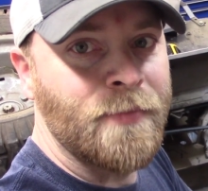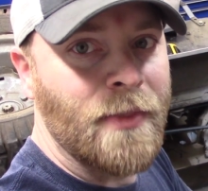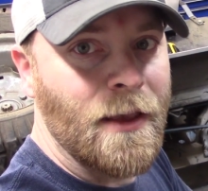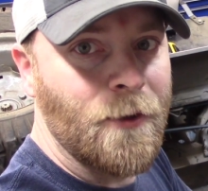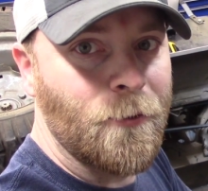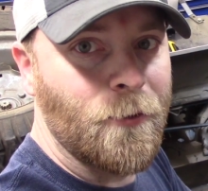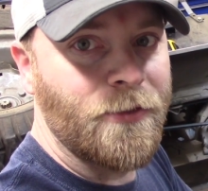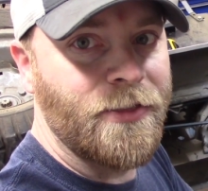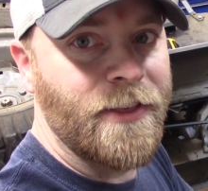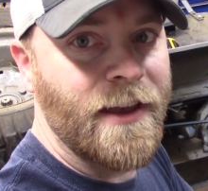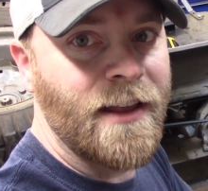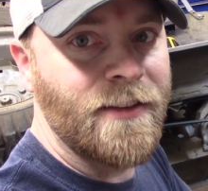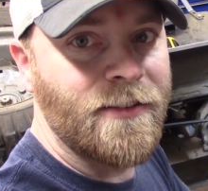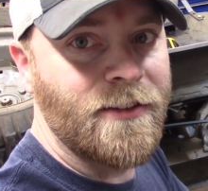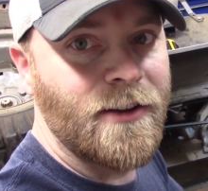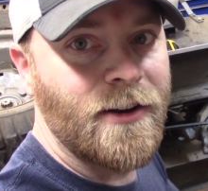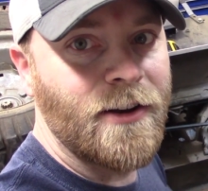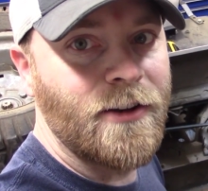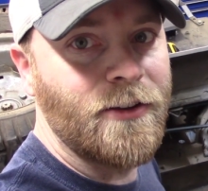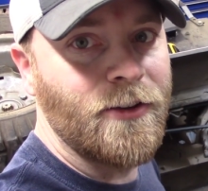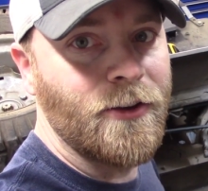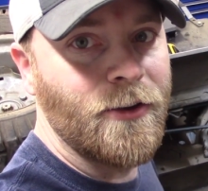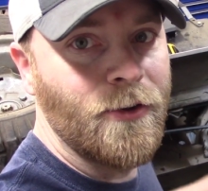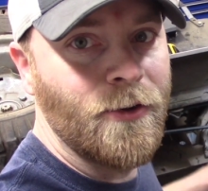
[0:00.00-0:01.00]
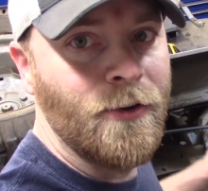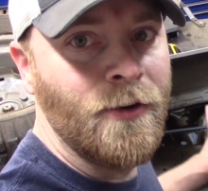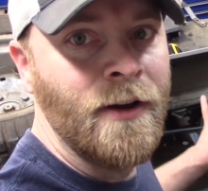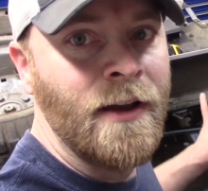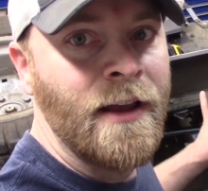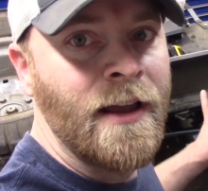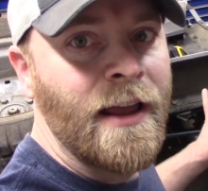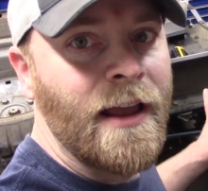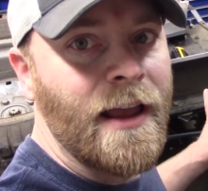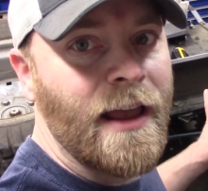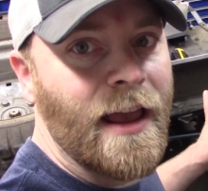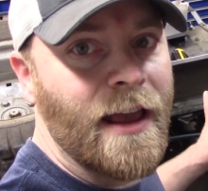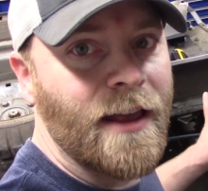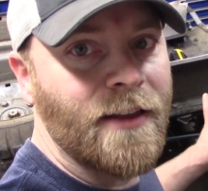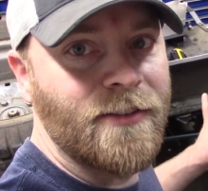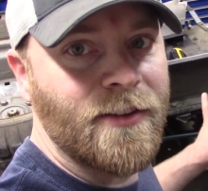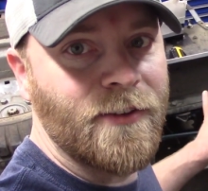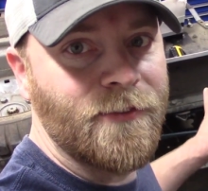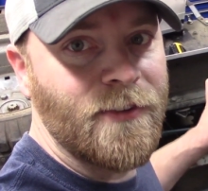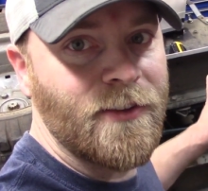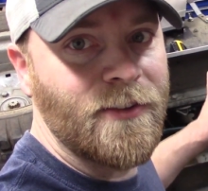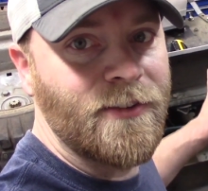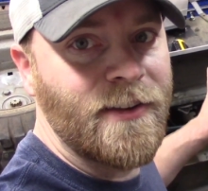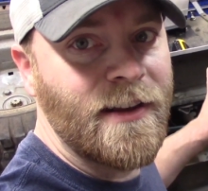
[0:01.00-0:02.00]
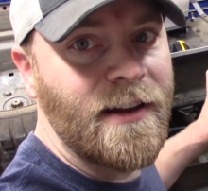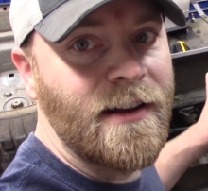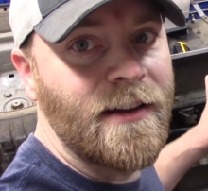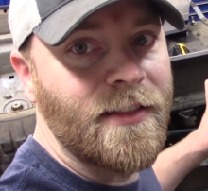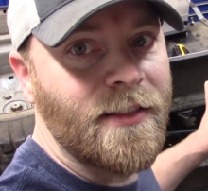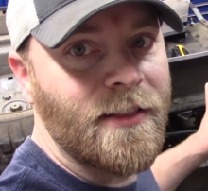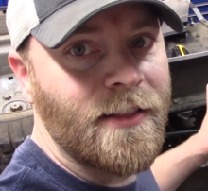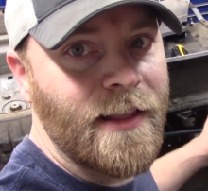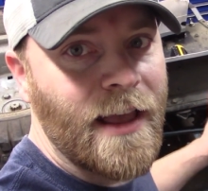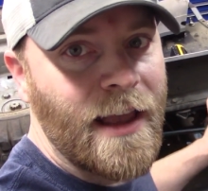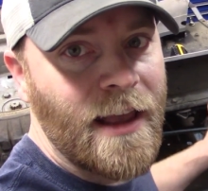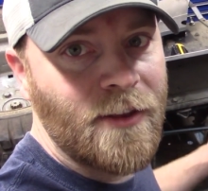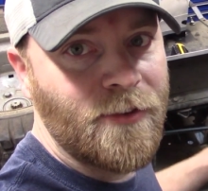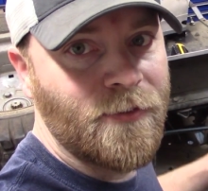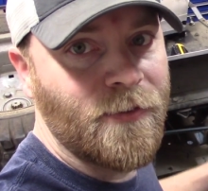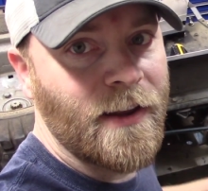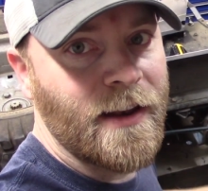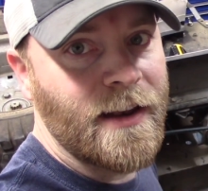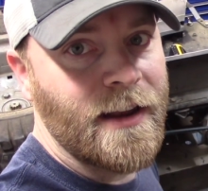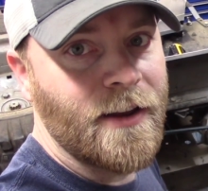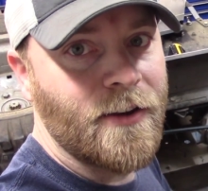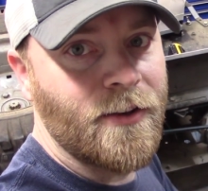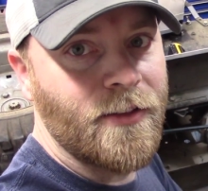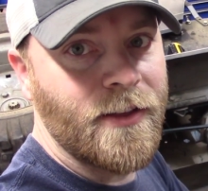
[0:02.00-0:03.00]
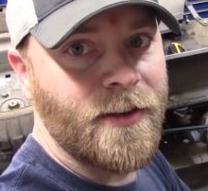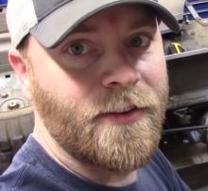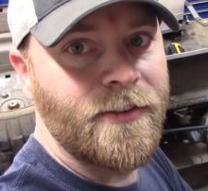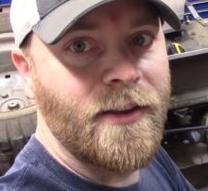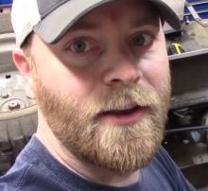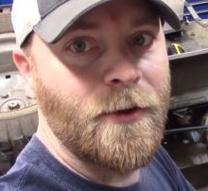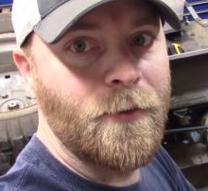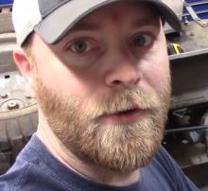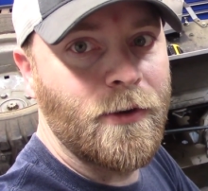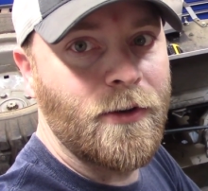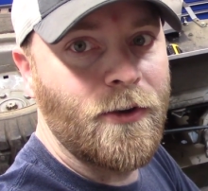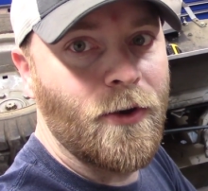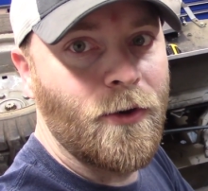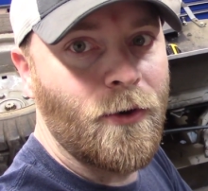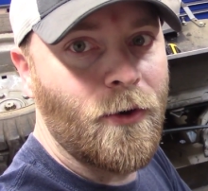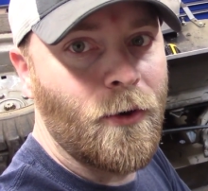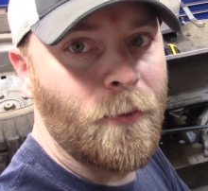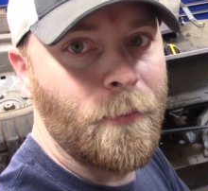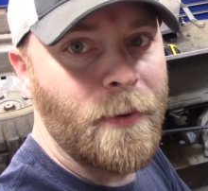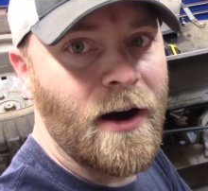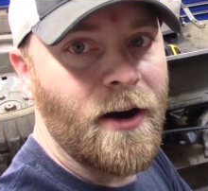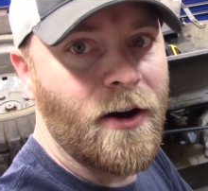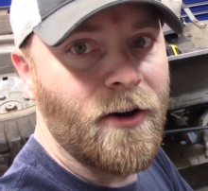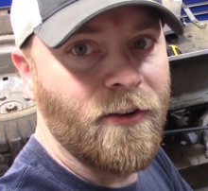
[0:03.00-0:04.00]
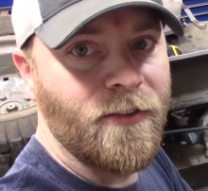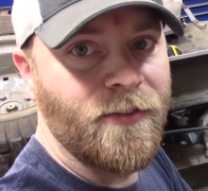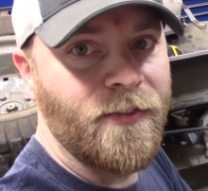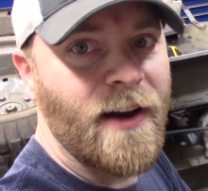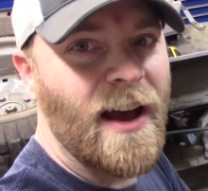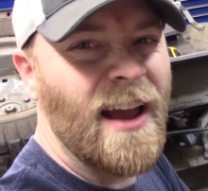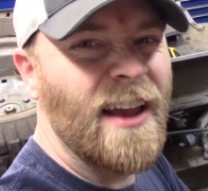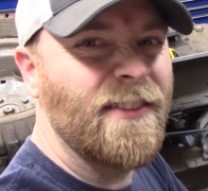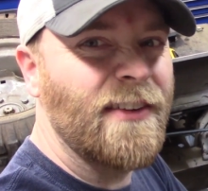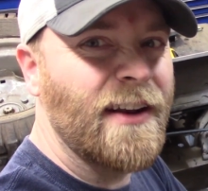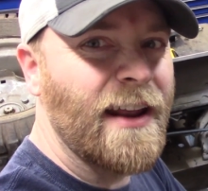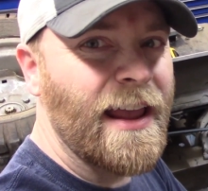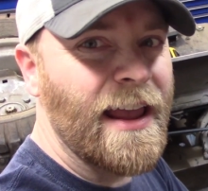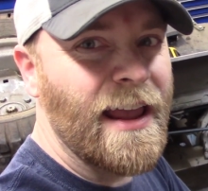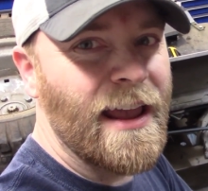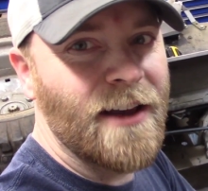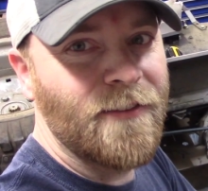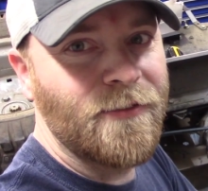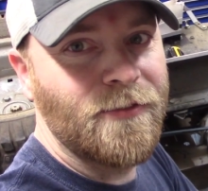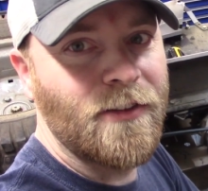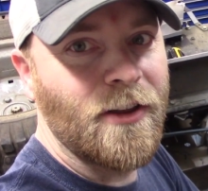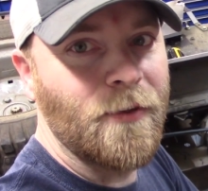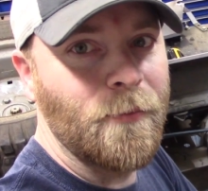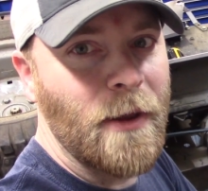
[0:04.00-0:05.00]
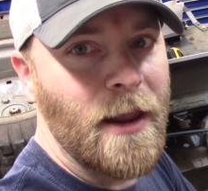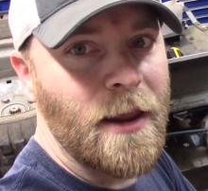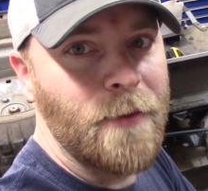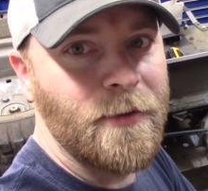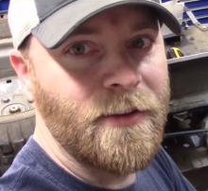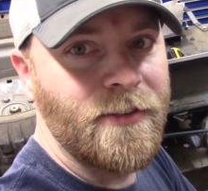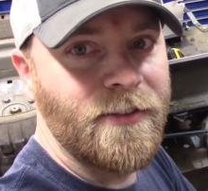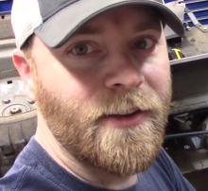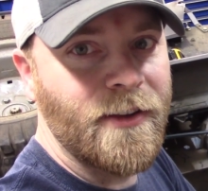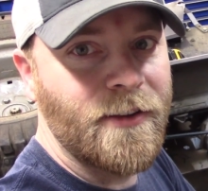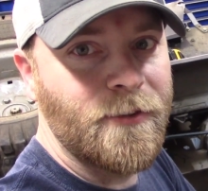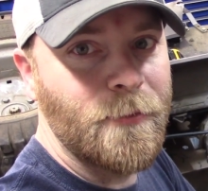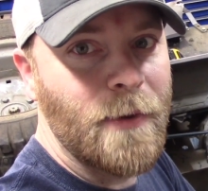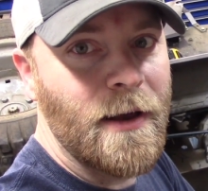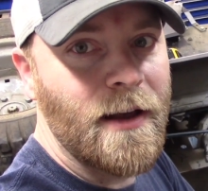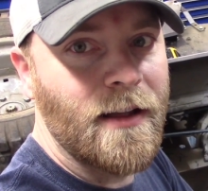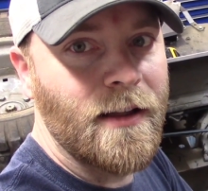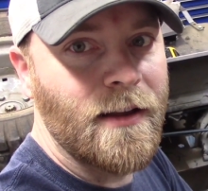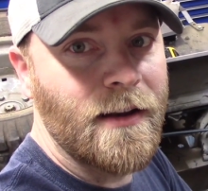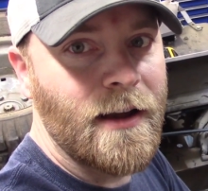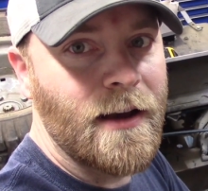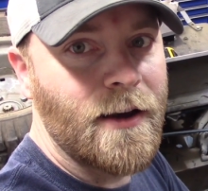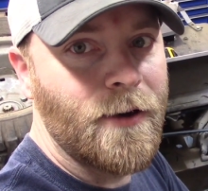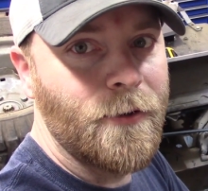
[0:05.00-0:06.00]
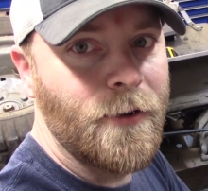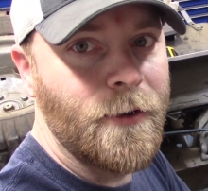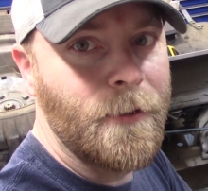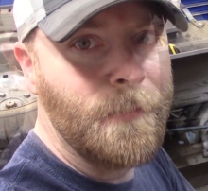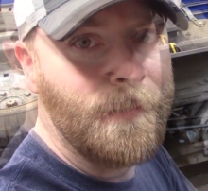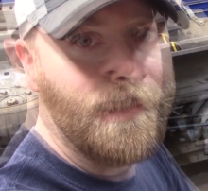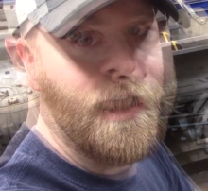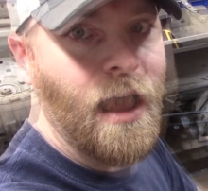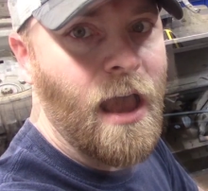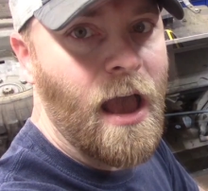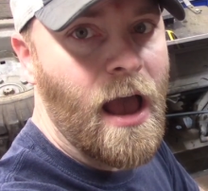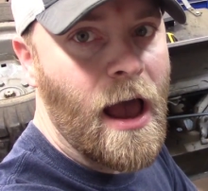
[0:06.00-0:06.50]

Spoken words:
And what that's going to do is, if you've seen in the last video, this thing would go about 5.5 to maybe 6 miles an hour.